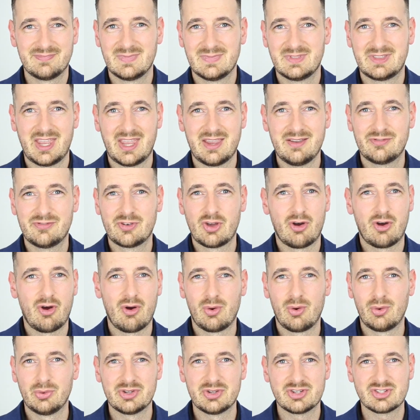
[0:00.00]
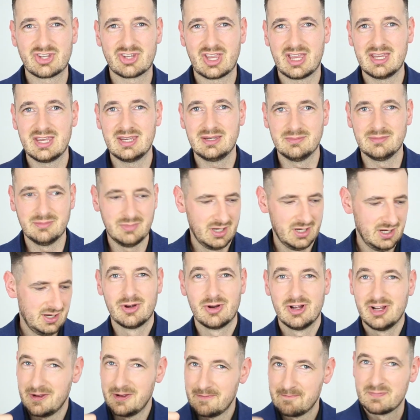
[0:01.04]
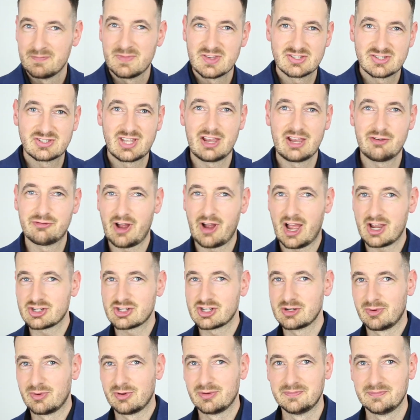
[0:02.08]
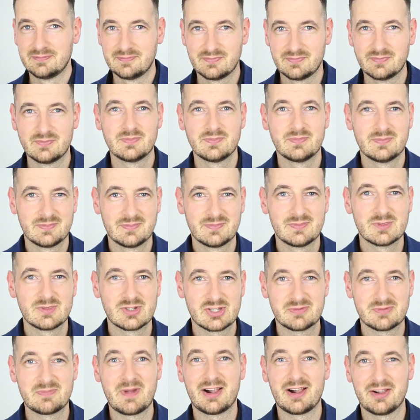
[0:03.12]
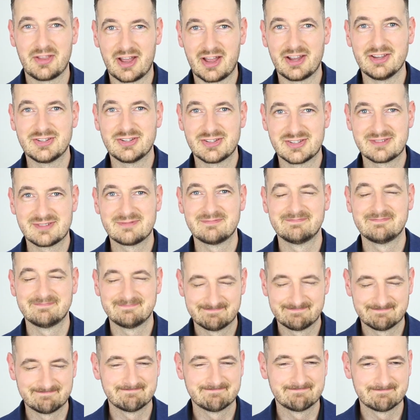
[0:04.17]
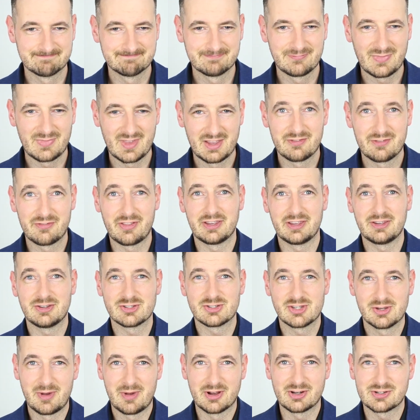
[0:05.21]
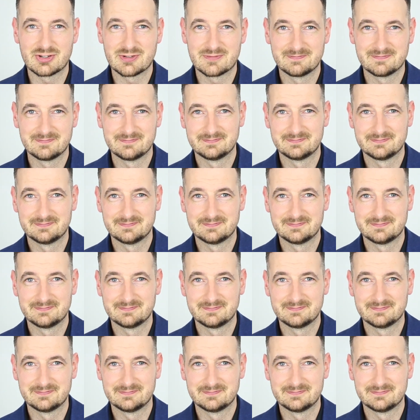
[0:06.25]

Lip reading: they've got all the same. Stay fashionable, smell nice. Thank you so much.